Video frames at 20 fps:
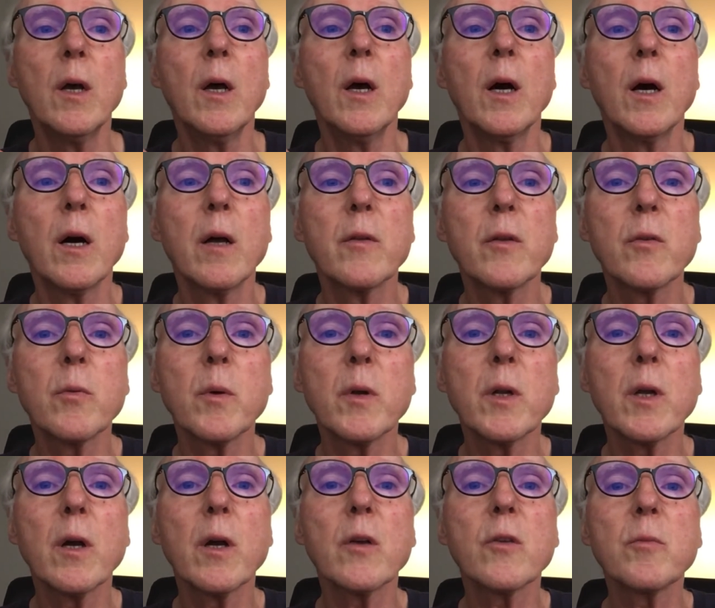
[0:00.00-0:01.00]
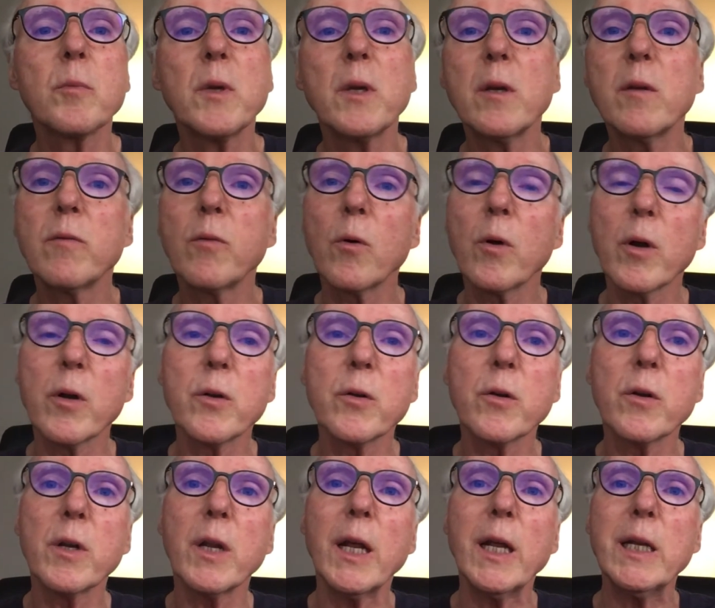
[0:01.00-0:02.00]
This one cost me
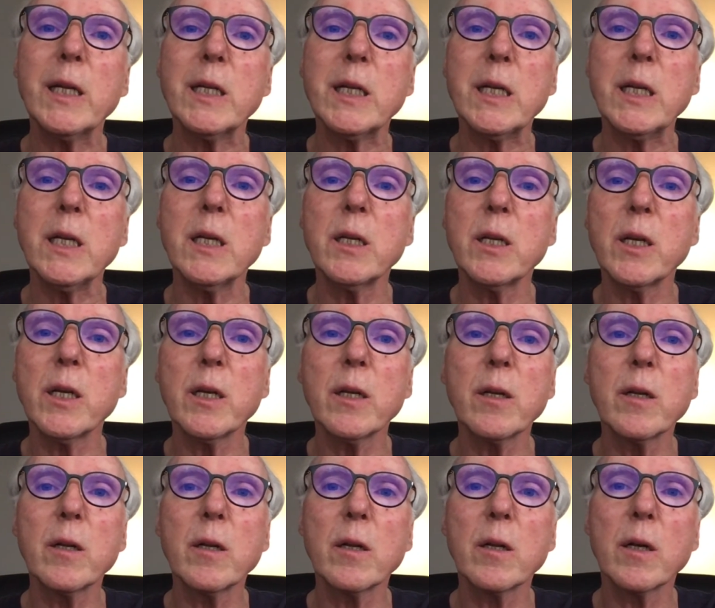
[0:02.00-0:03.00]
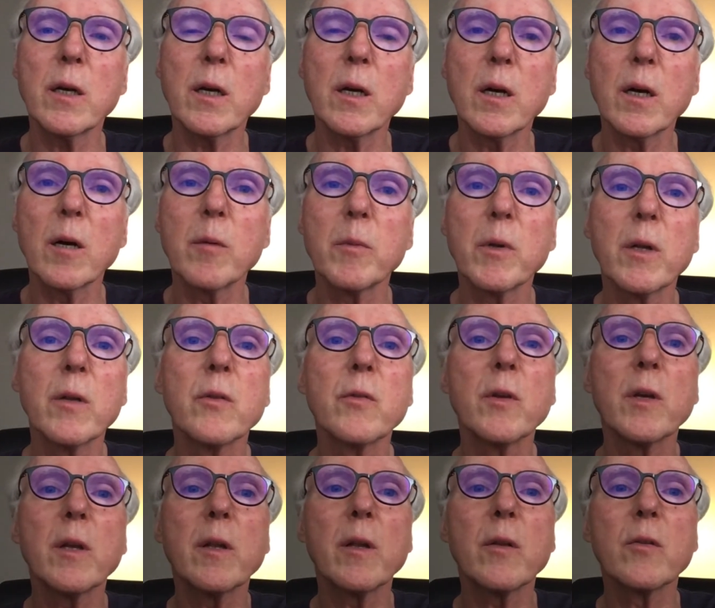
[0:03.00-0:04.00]
418 yen. I'm going to
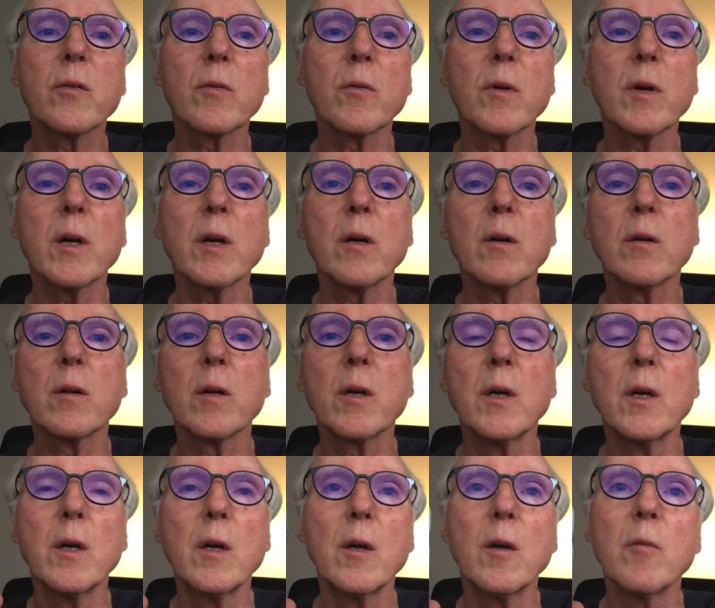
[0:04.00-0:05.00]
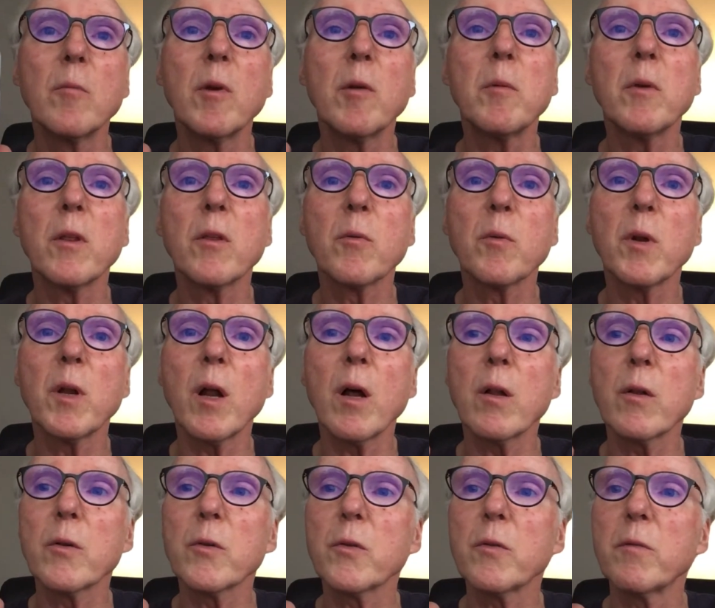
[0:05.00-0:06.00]
say that's around maybe
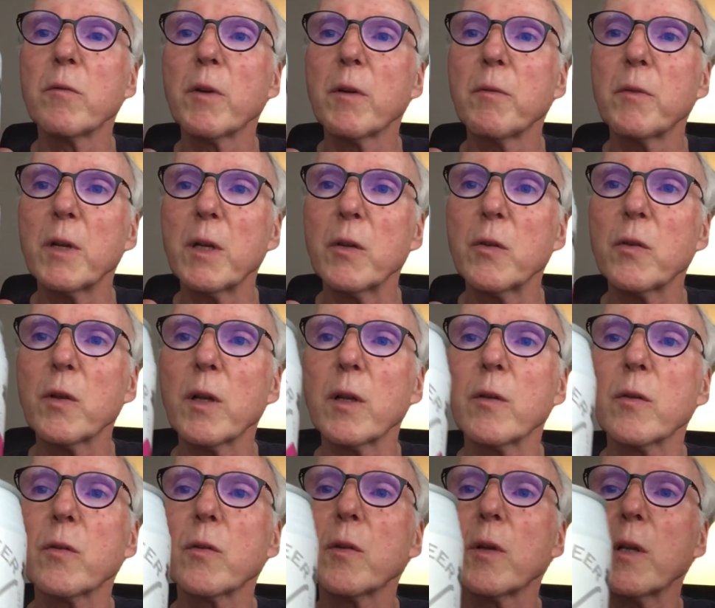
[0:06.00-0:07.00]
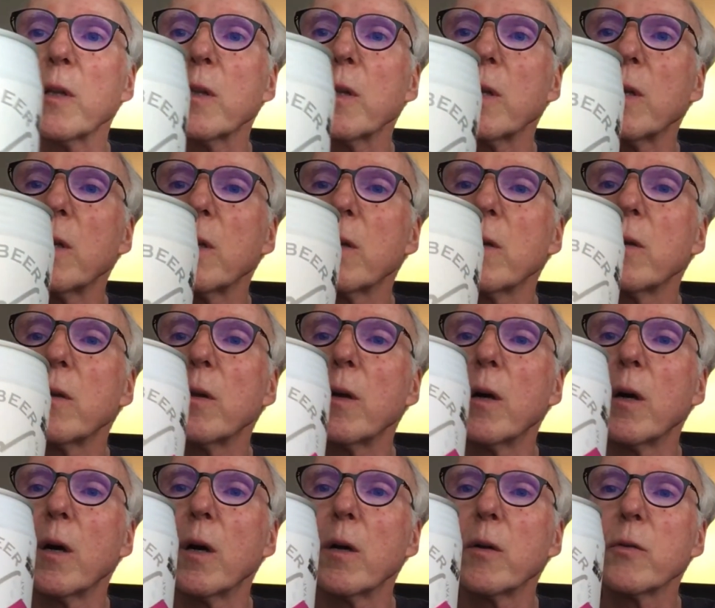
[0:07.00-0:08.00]
$3.50 at the
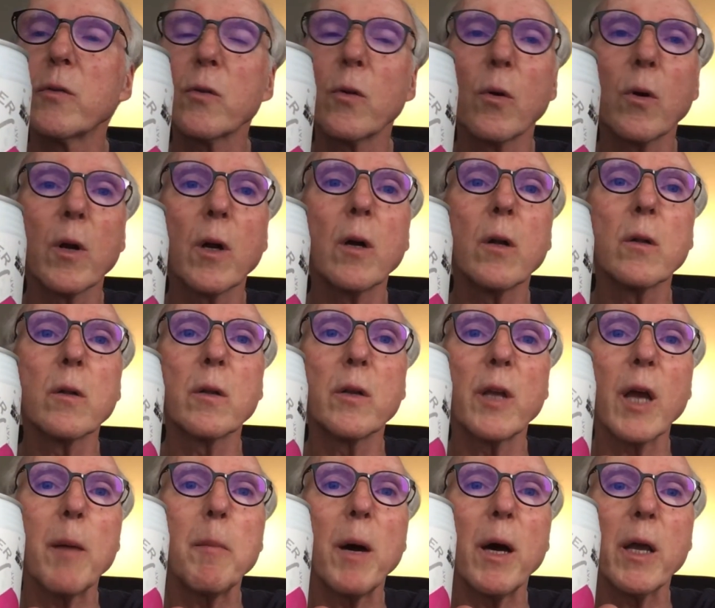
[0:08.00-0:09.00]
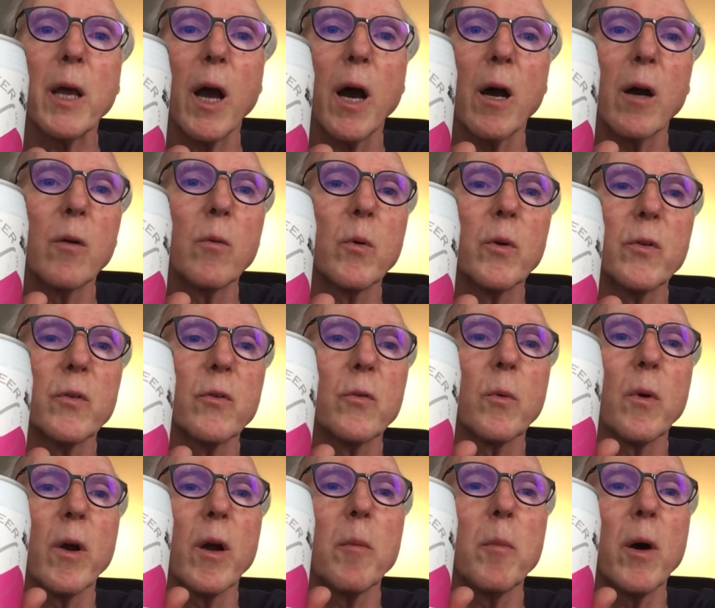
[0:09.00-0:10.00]
store called Yamaya, which is
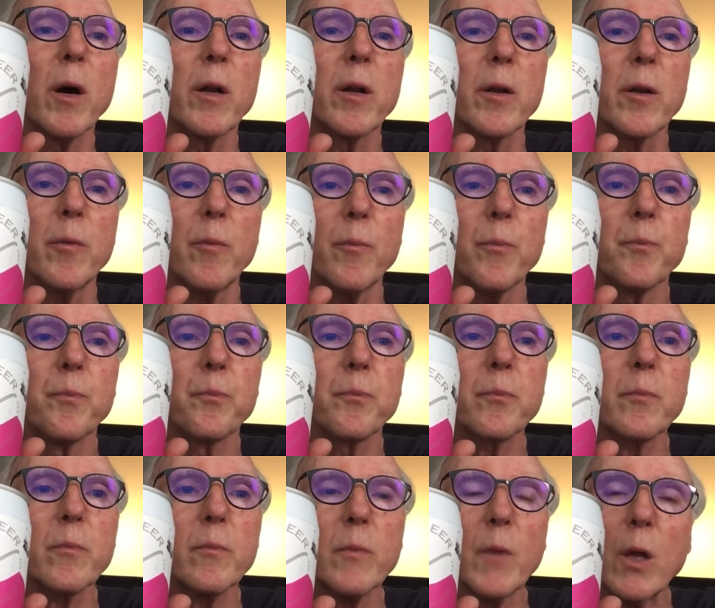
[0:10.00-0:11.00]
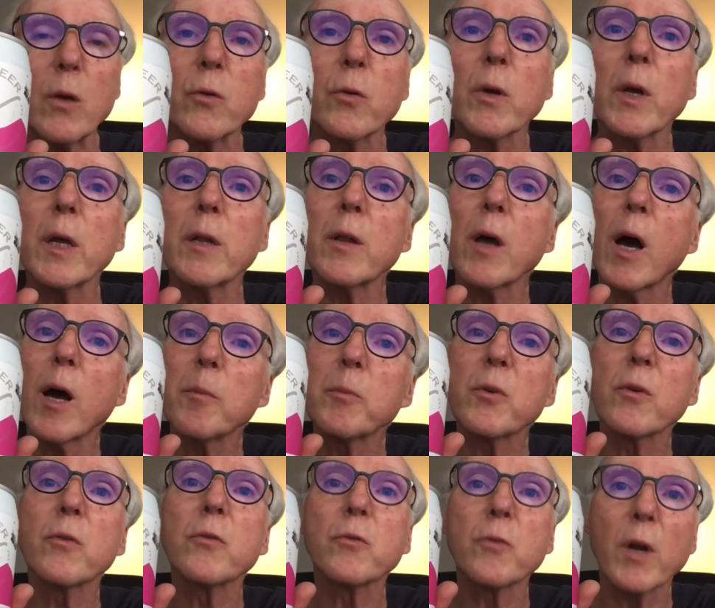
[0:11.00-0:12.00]
where I bought it. So again, the hops
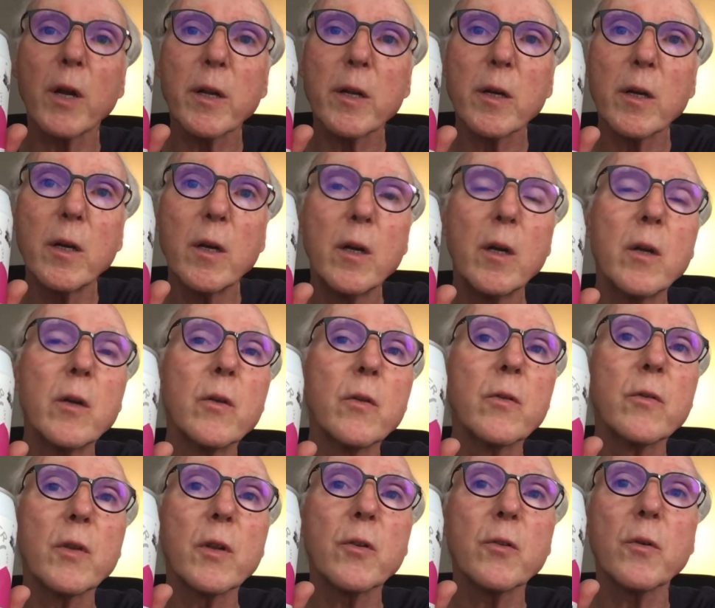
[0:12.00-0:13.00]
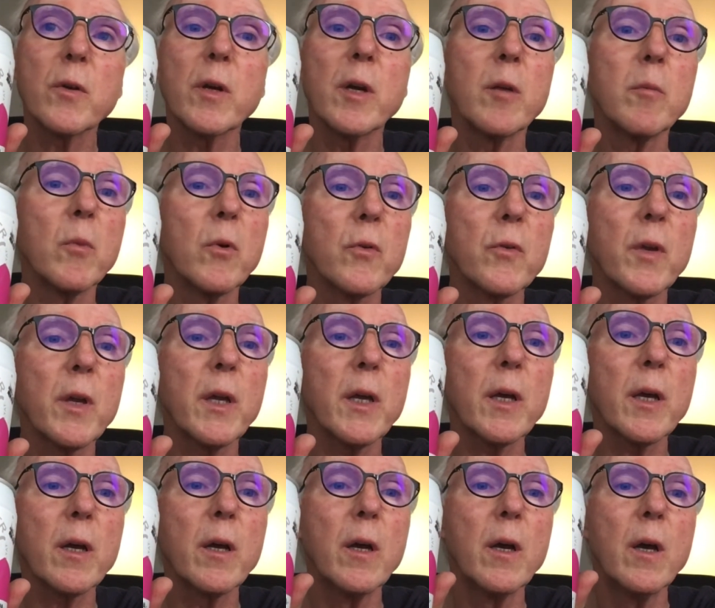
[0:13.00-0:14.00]
are Strata, Citra, and
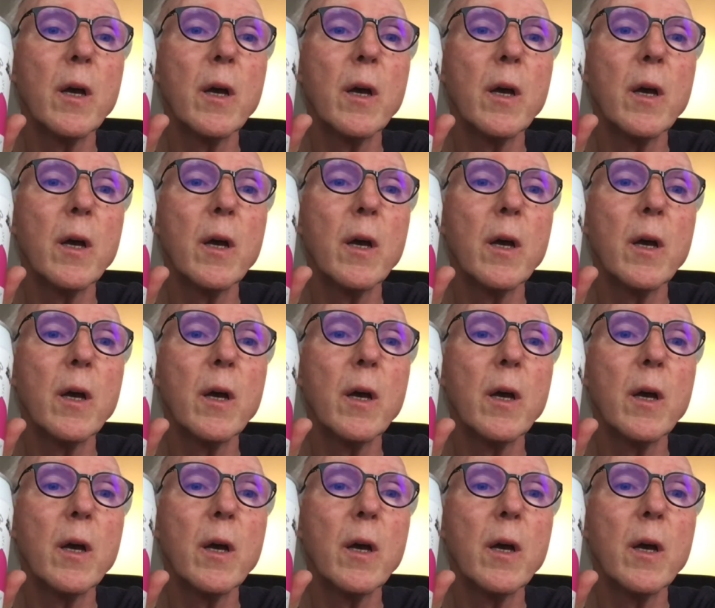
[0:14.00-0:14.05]
Mosaic.